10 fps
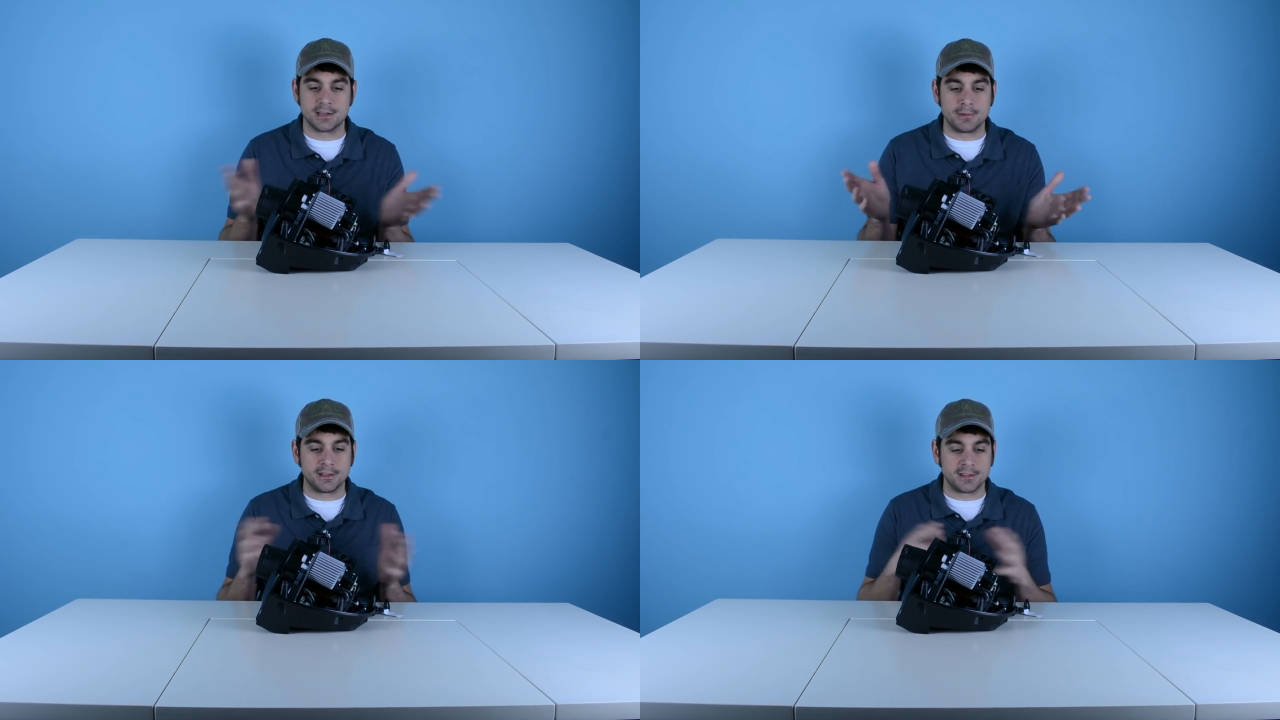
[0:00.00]

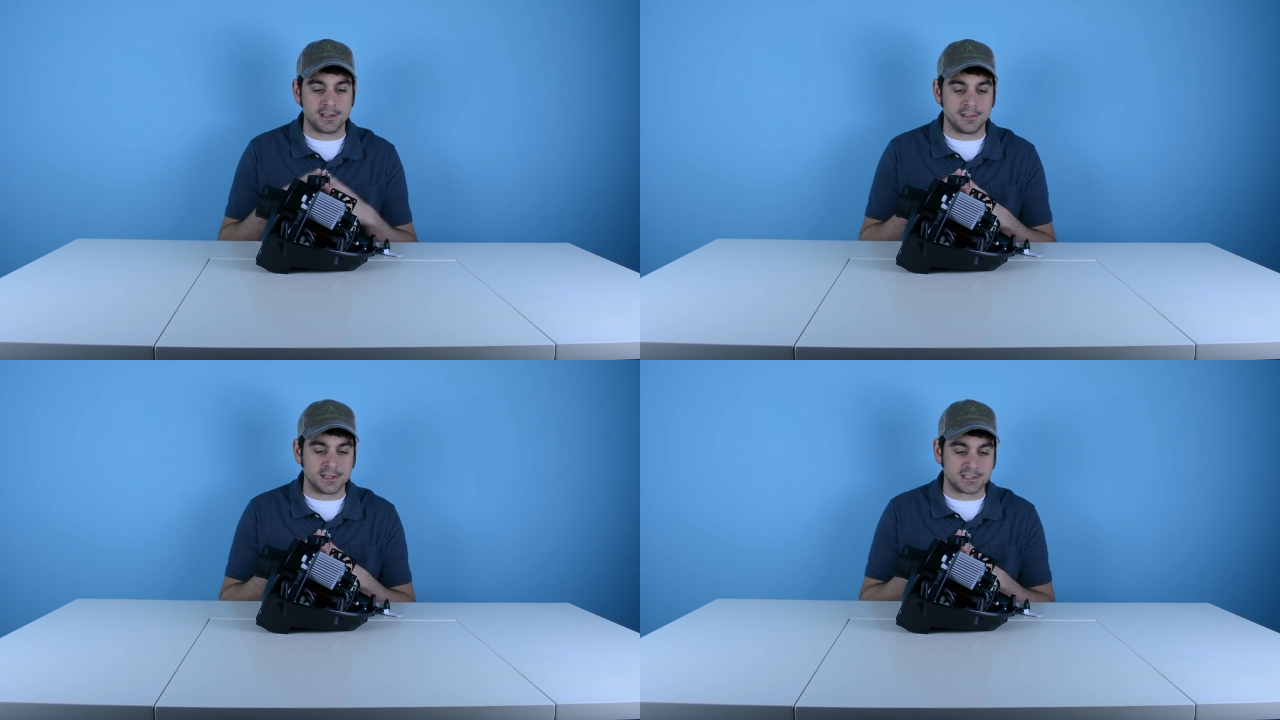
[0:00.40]
I mean,
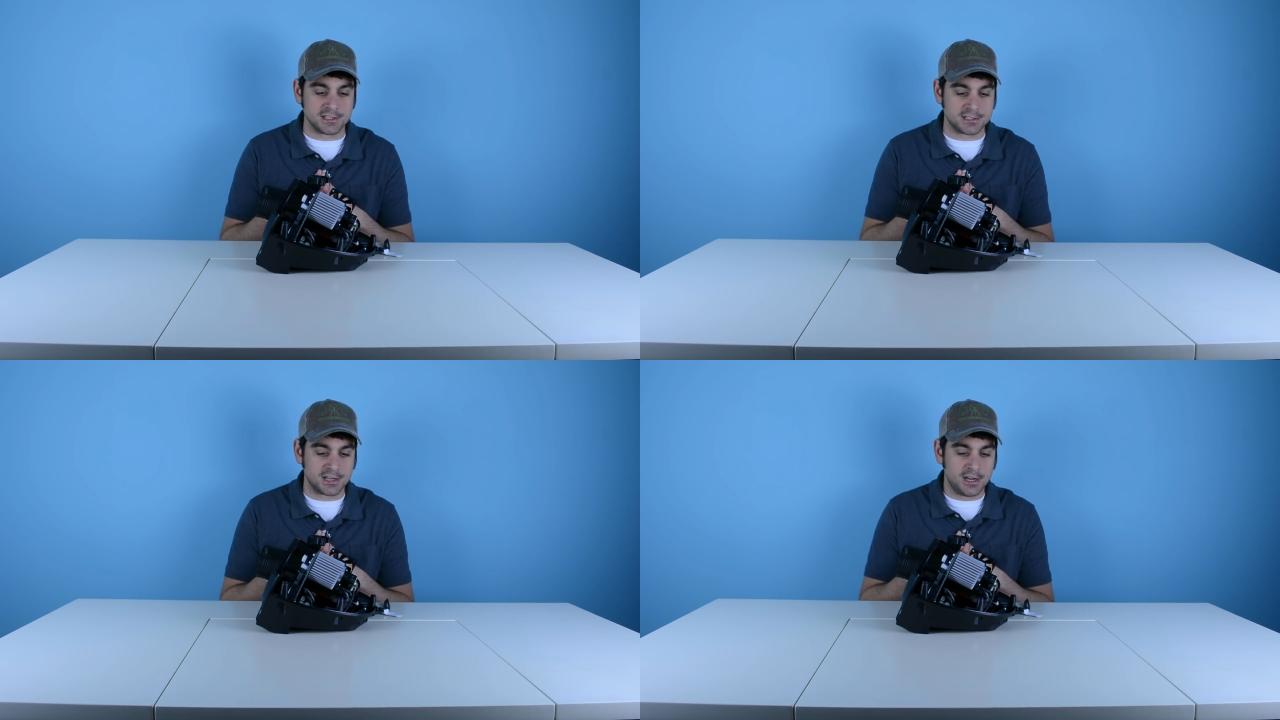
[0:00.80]
this
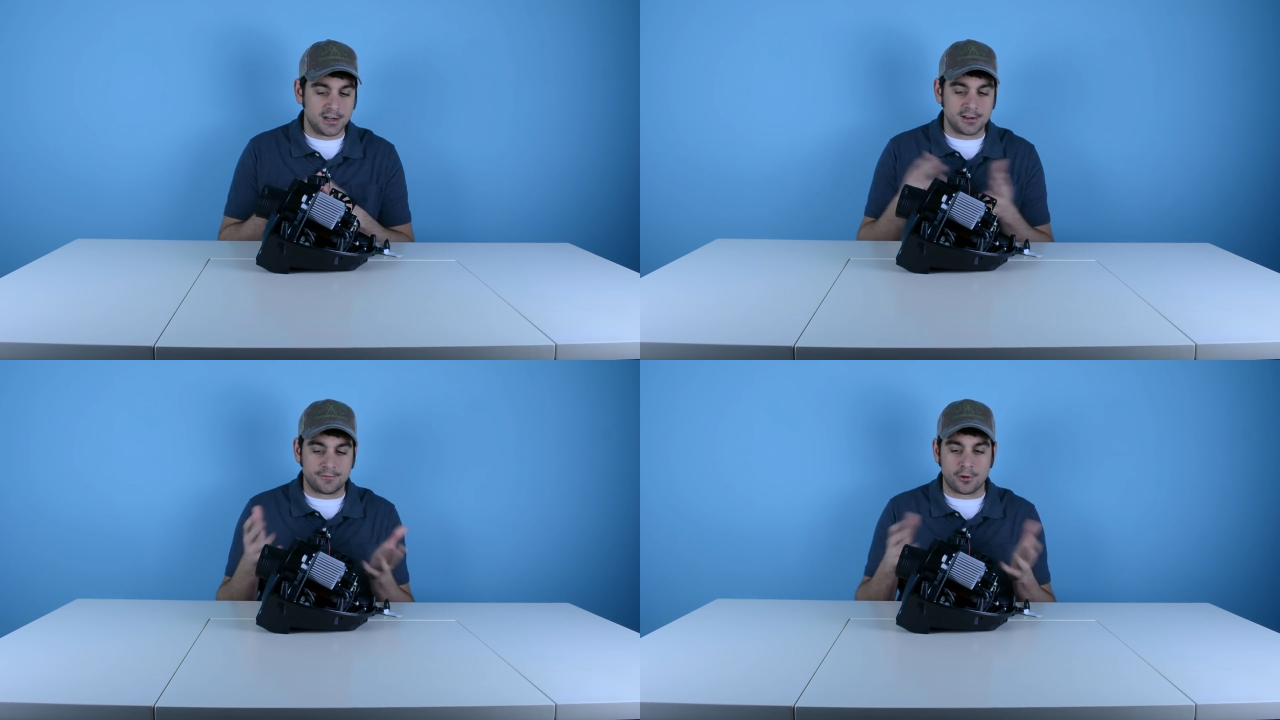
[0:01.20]
is
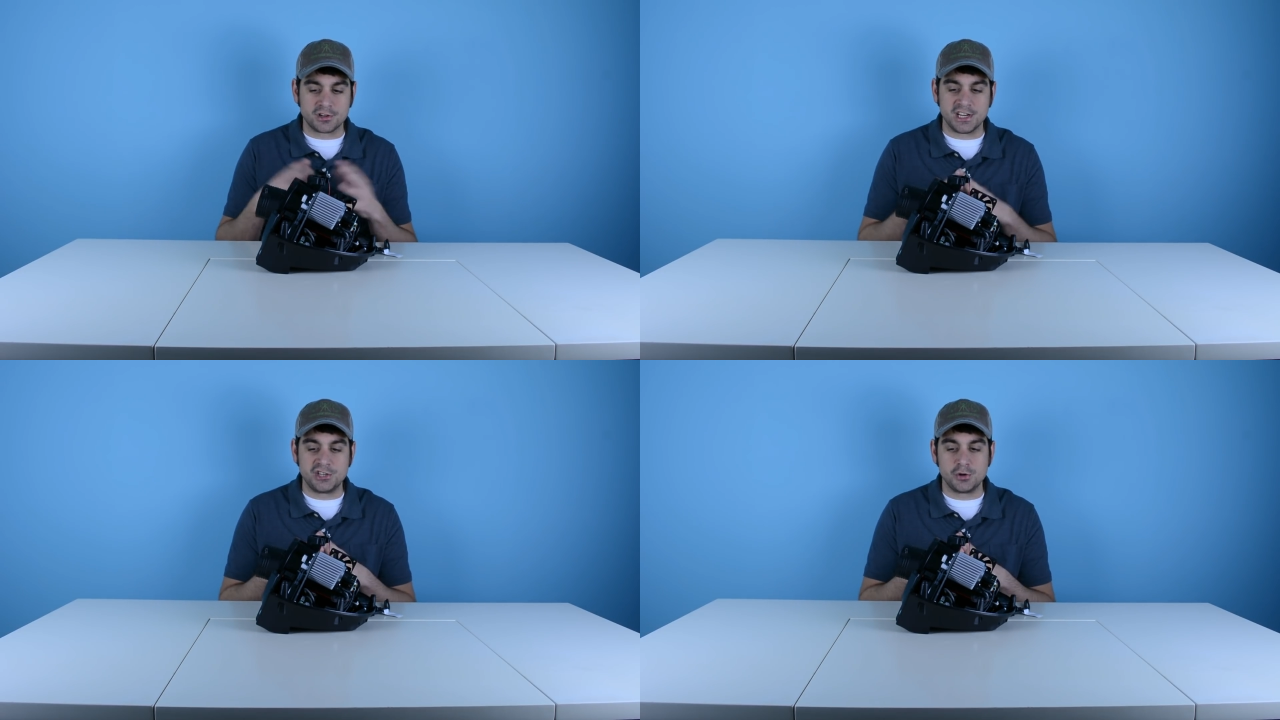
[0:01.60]
the
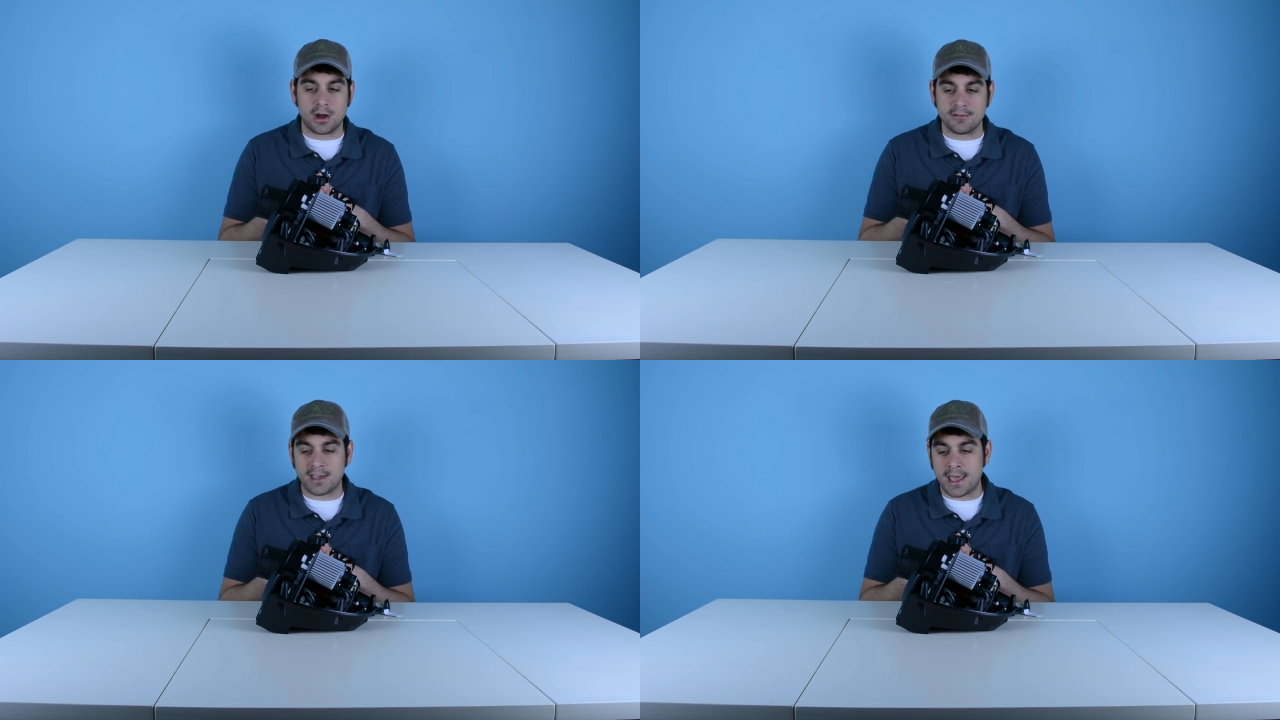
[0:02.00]
first issue
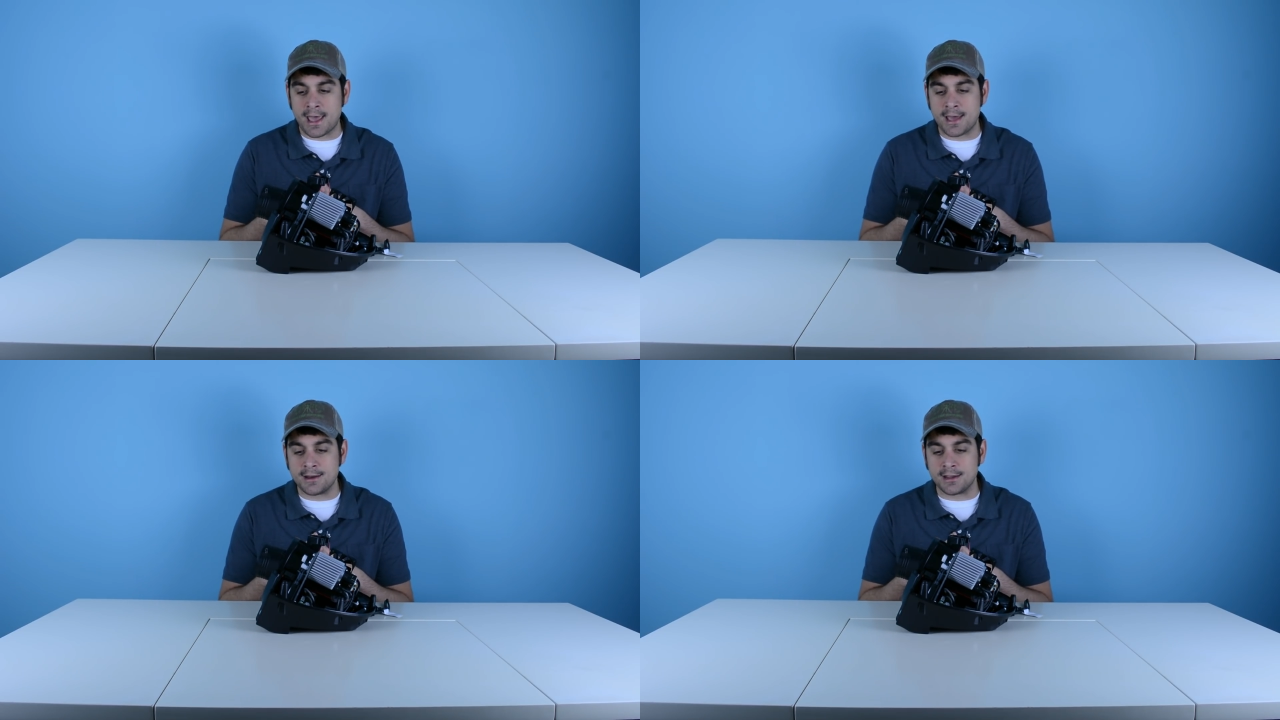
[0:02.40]
I've
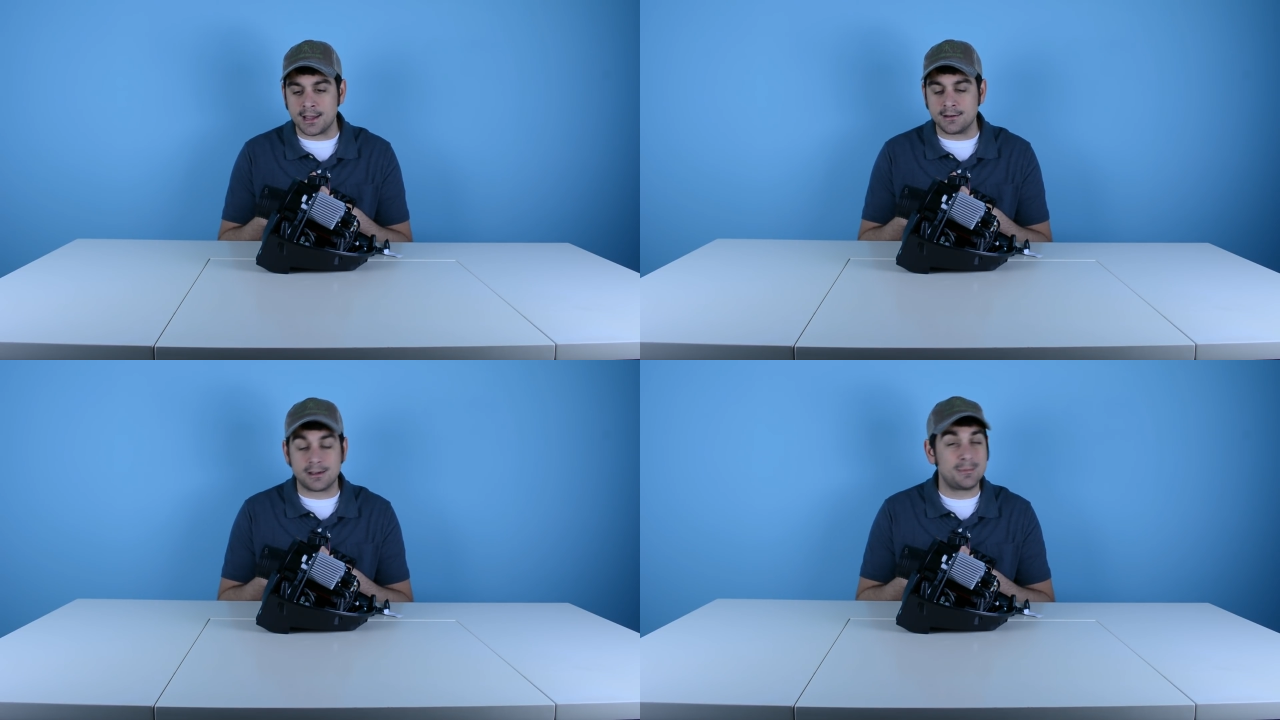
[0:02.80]
had,
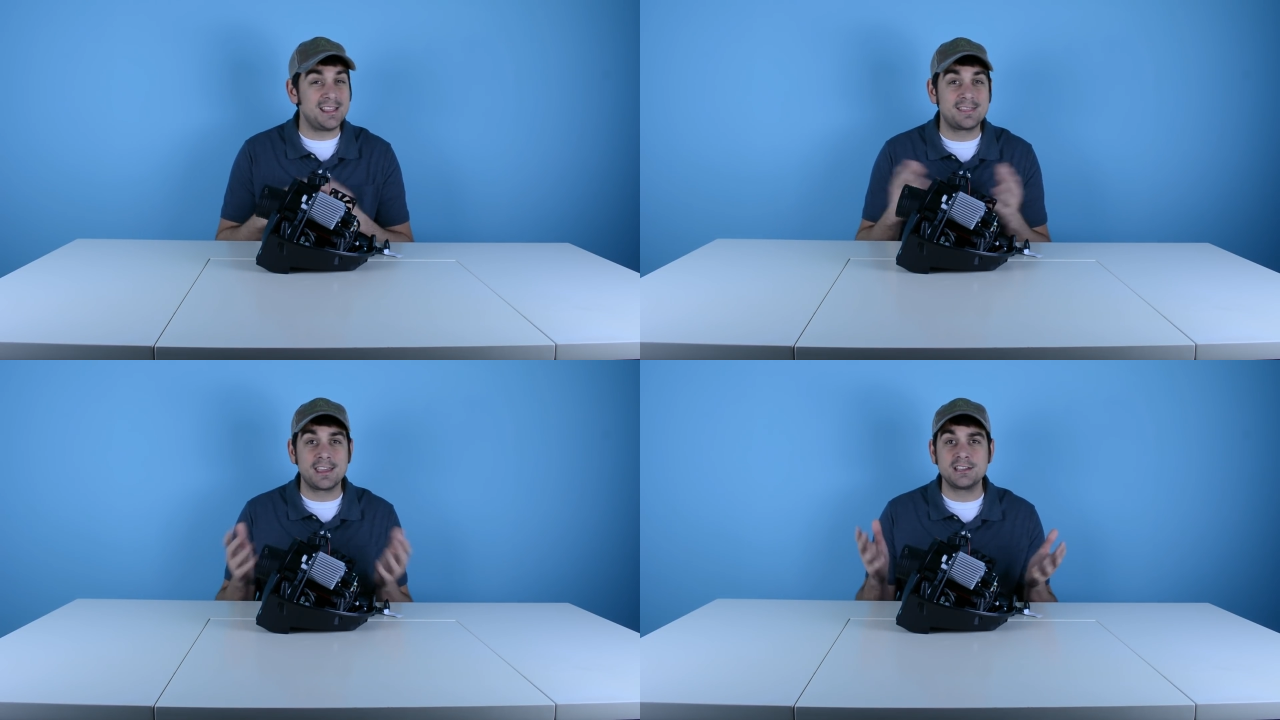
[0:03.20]
and I
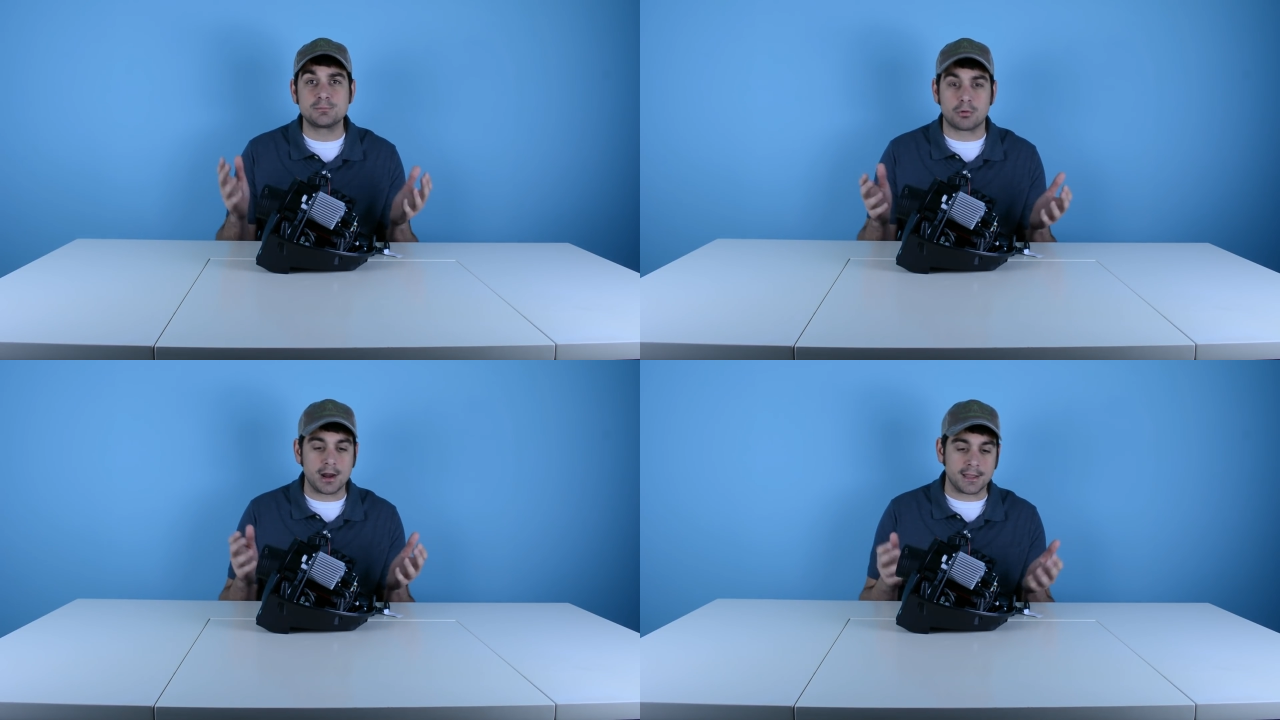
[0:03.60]
mean, things
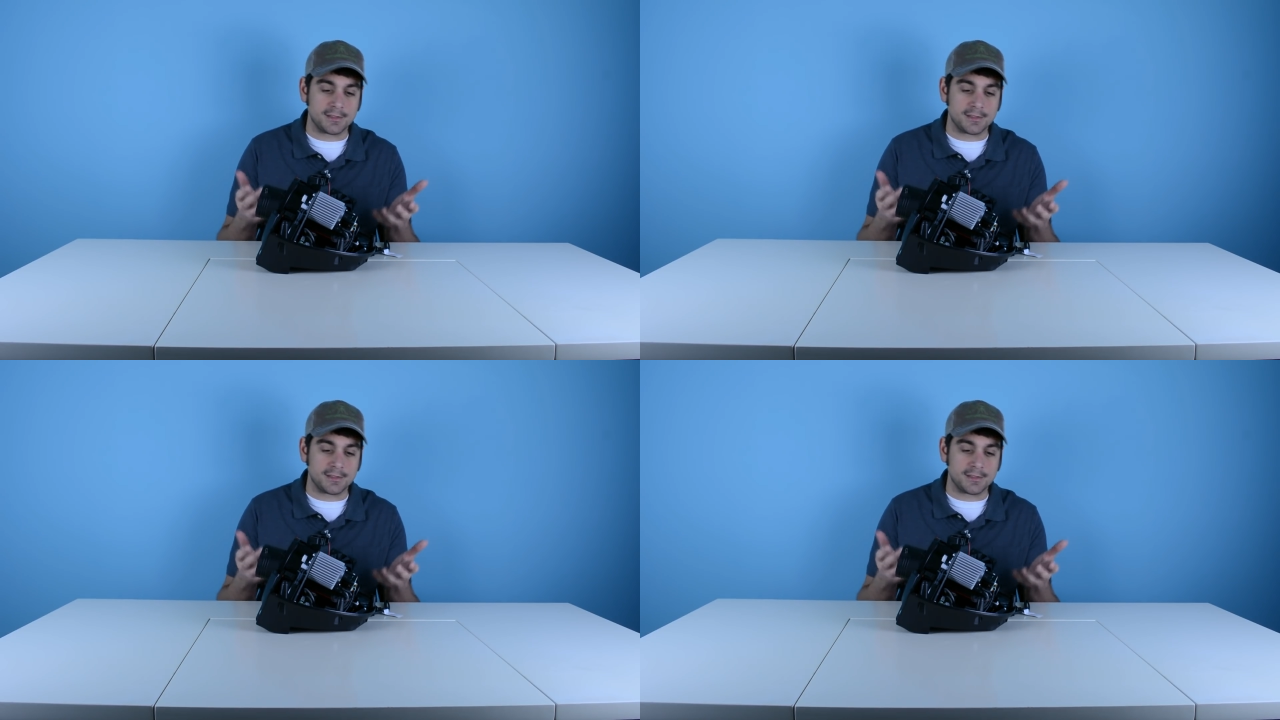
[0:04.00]
break.